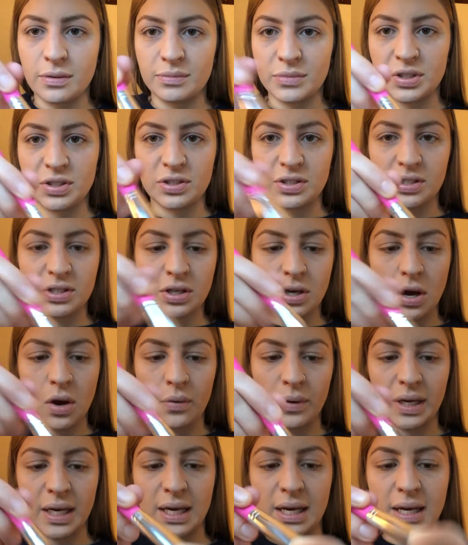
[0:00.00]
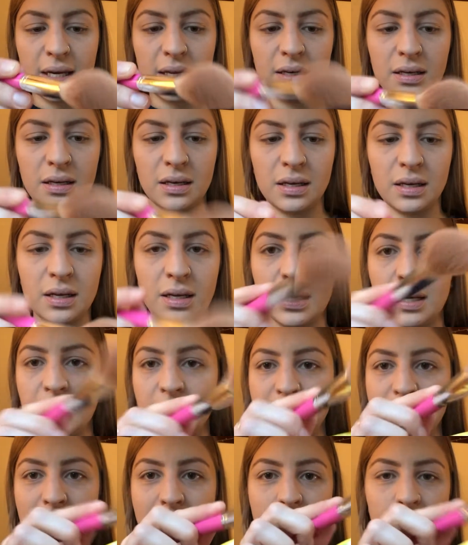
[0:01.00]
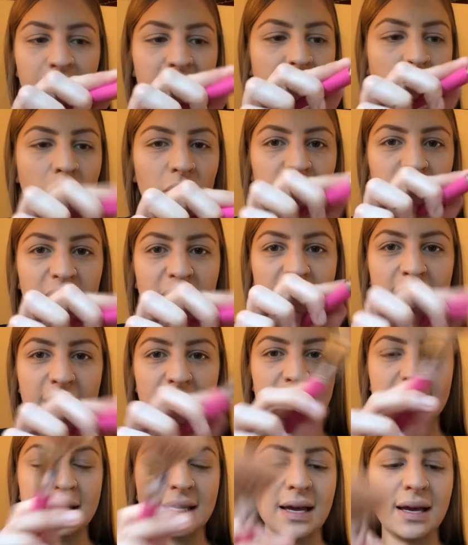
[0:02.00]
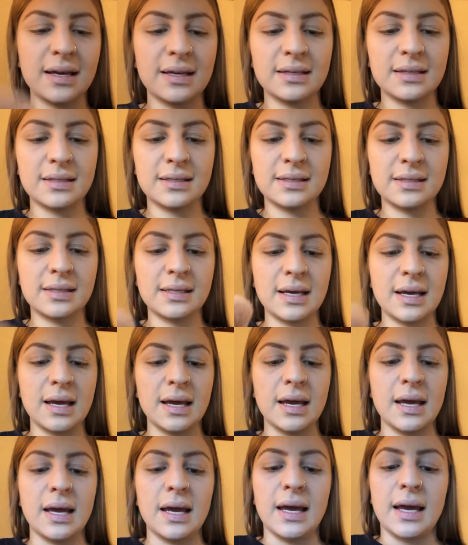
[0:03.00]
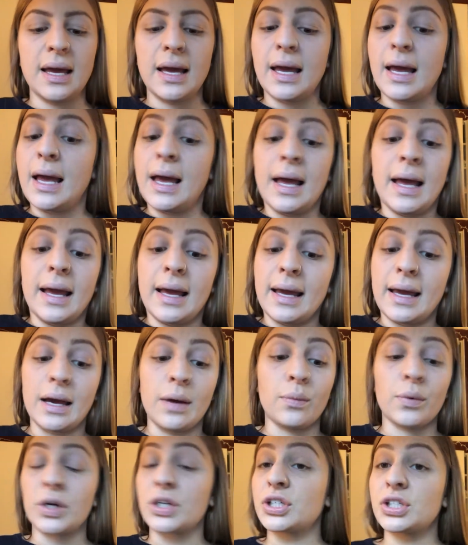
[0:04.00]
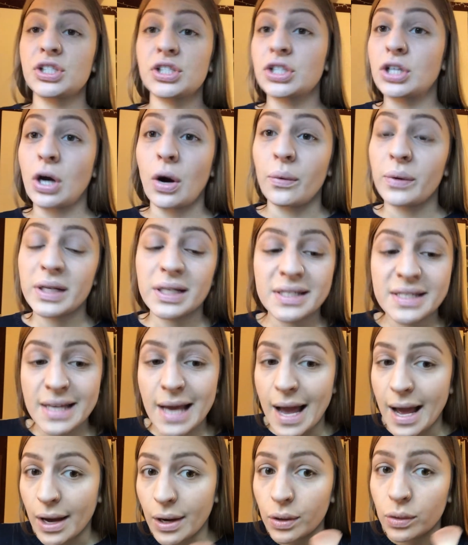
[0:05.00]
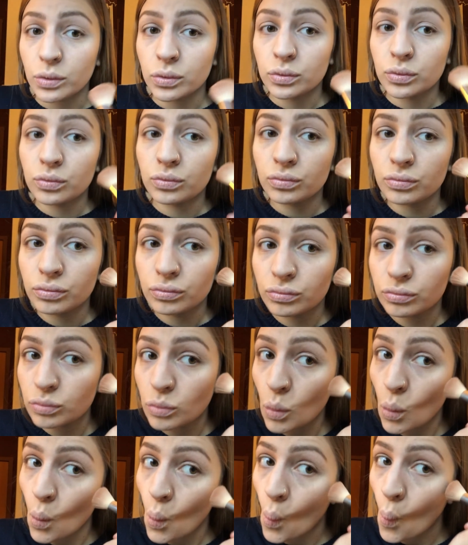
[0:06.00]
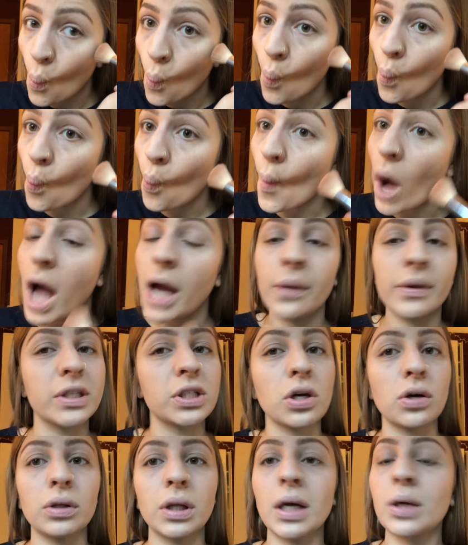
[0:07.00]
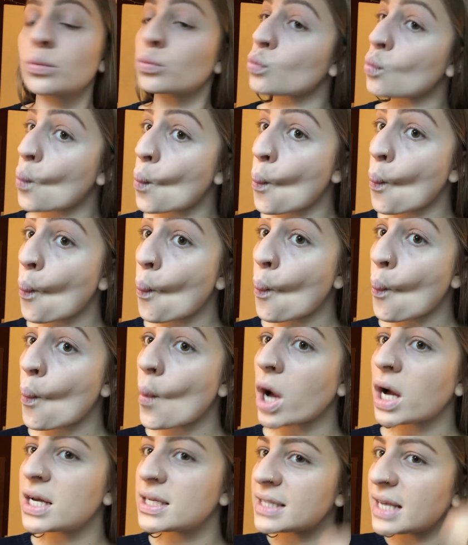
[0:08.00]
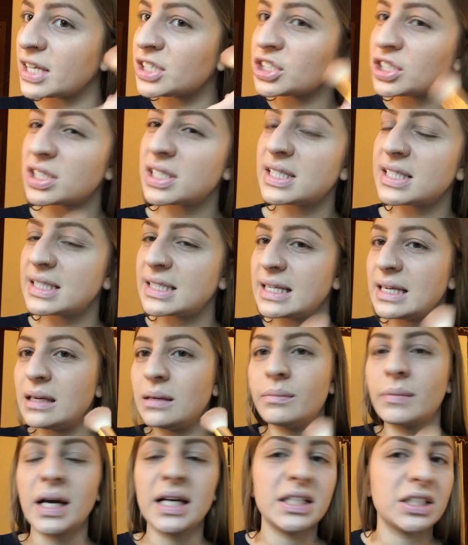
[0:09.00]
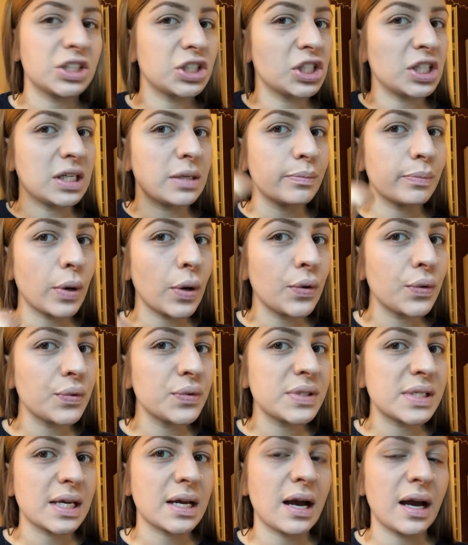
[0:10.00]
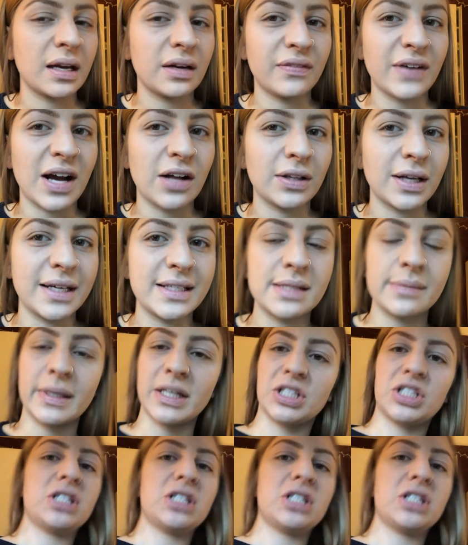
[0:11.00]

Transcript: I'm just going in, tapping off the excess, and we're just going to town. I always go like, because I just see my cheekbones, it kind of outlines my